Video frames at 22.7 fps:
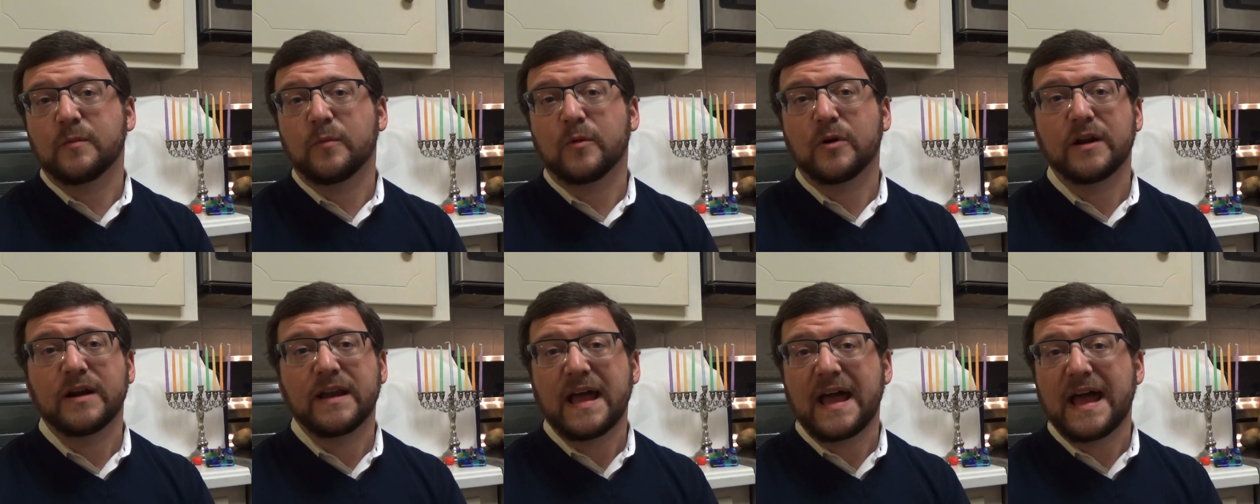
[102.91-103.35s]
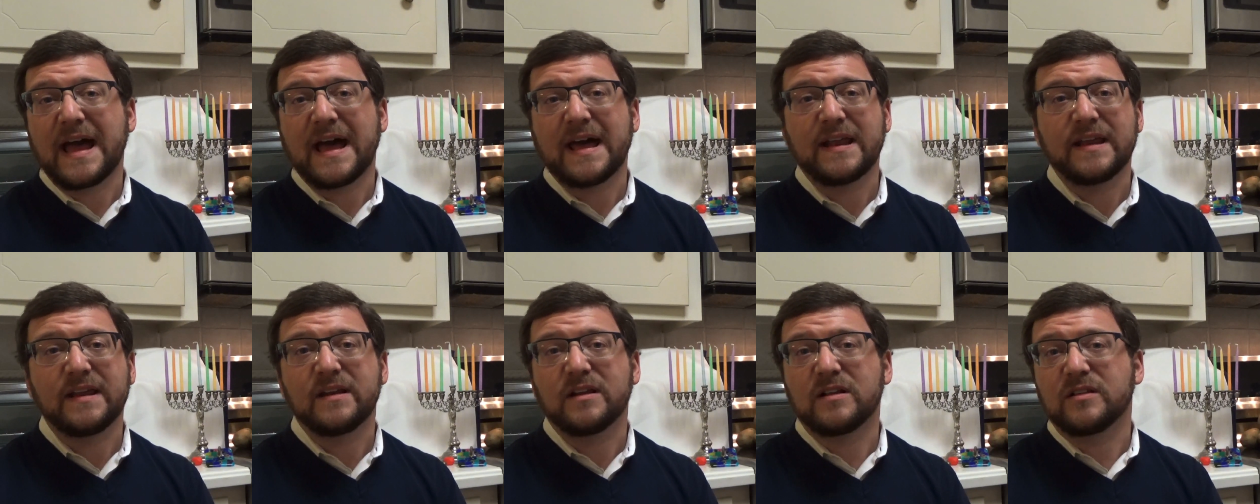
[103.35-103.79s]
we're going to
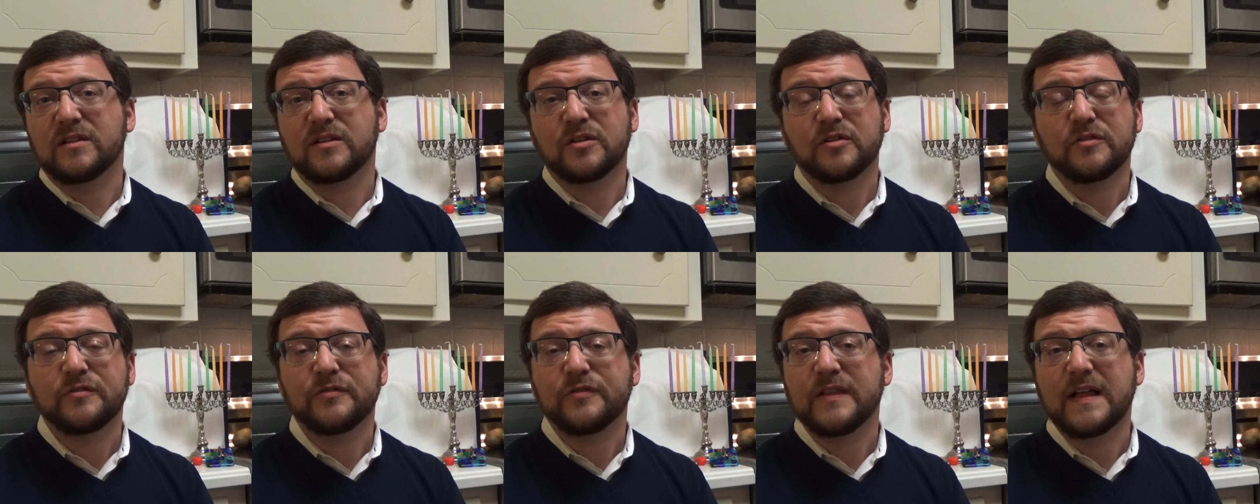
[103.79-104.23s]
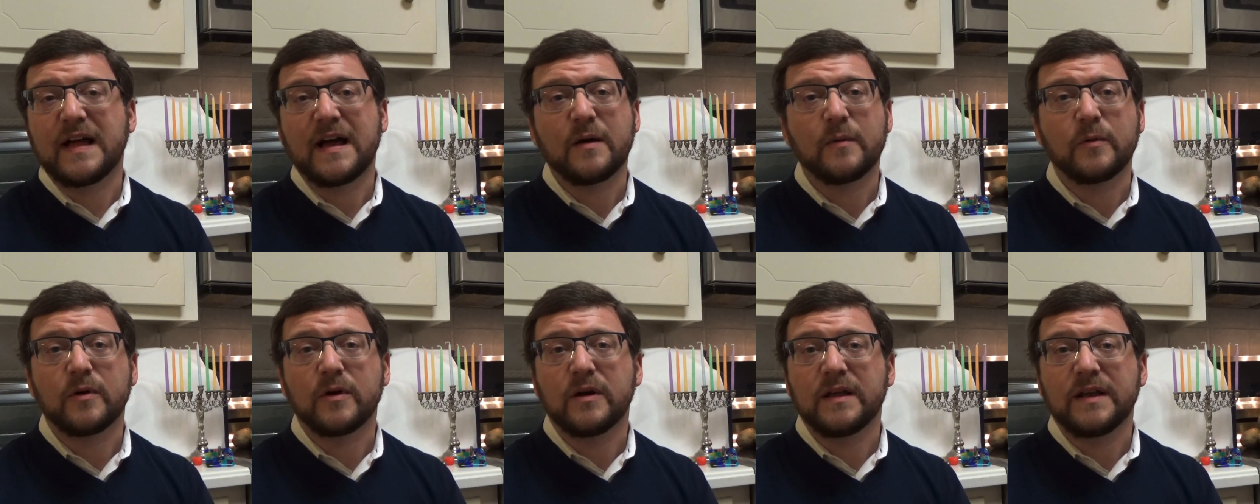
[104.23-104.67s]
add in a little
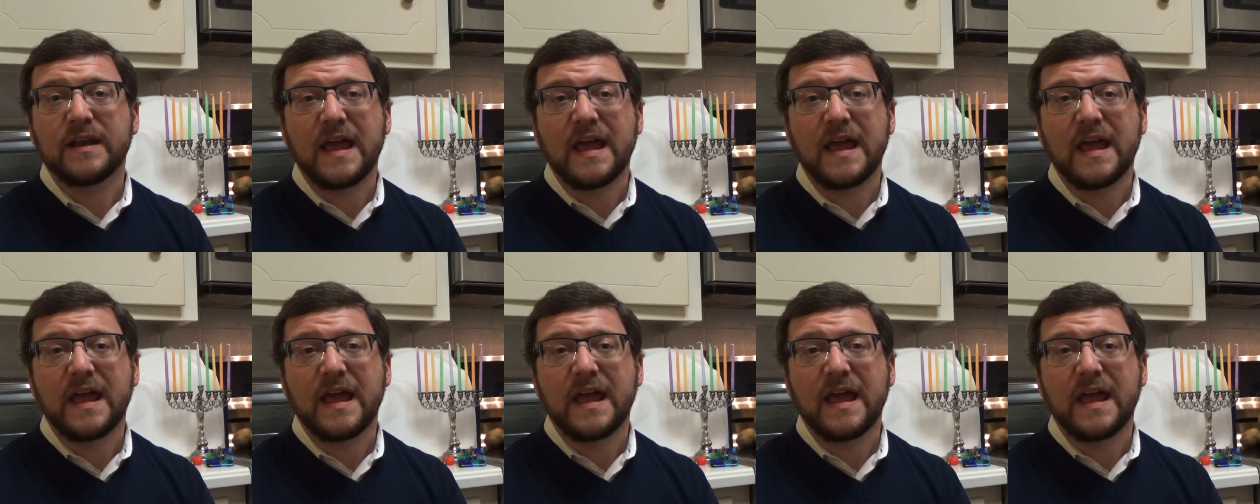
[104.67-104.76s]
flour, an